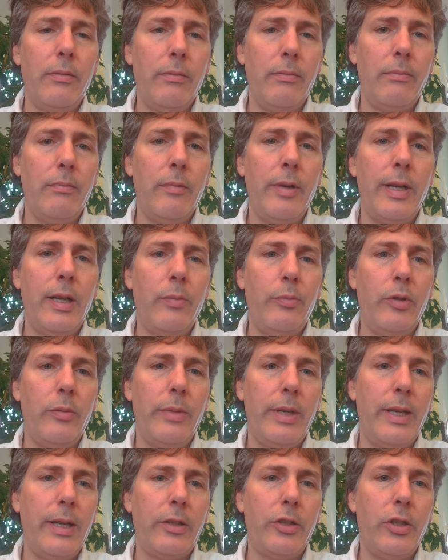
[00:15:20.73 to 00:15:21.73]
Write output
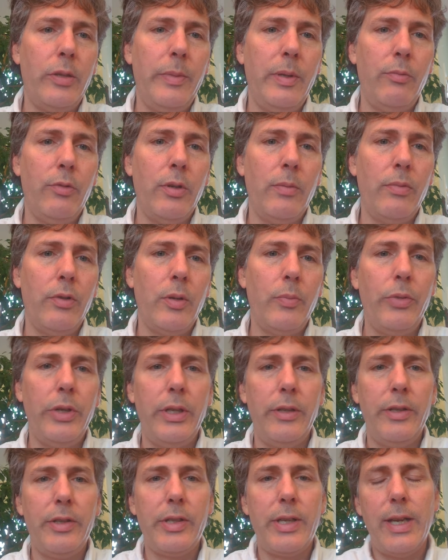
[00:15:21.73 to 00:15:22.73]
might actually be more appropriate in
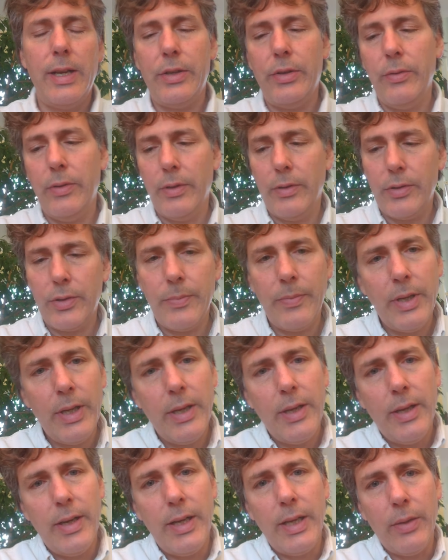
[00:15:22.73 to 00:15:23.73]
this case, who knows.
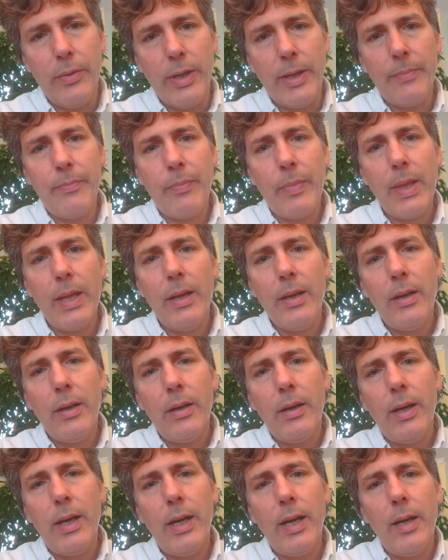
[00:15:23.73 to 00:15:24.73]
Anyway,
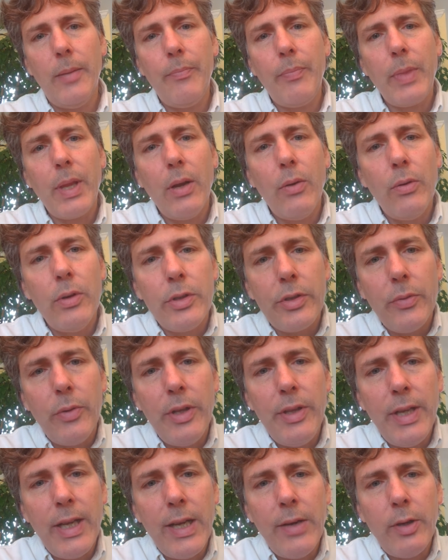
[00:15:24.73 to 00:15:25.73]
so one
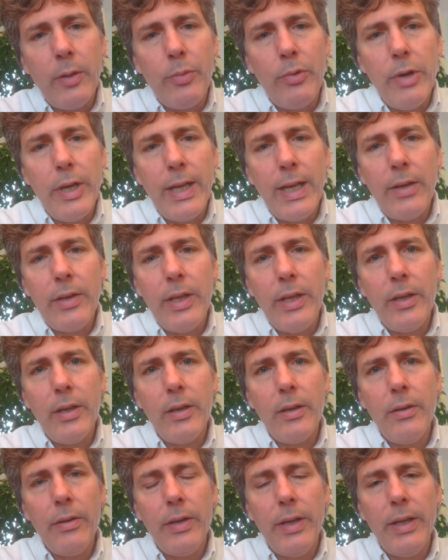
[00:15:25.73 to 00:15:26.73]
thing I want to point out
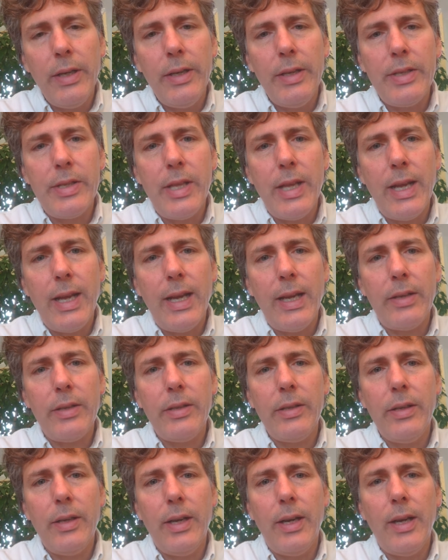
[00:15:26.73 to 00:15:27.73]
here is that
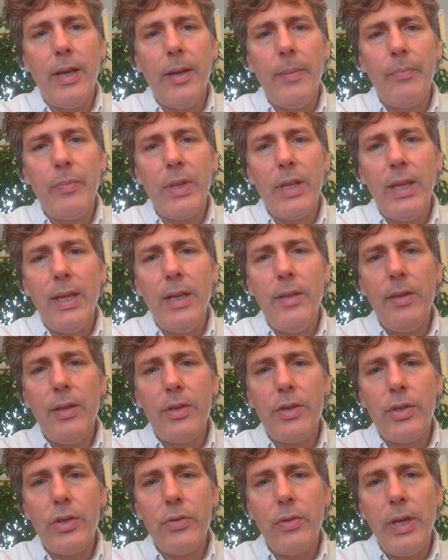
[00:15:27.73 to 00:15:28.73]
in this
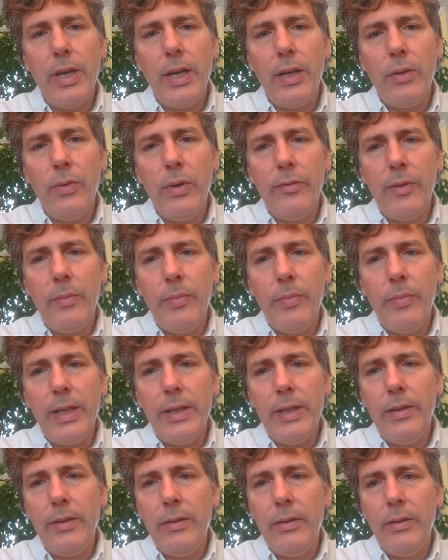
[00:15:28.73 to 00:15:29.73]
string, we've embedded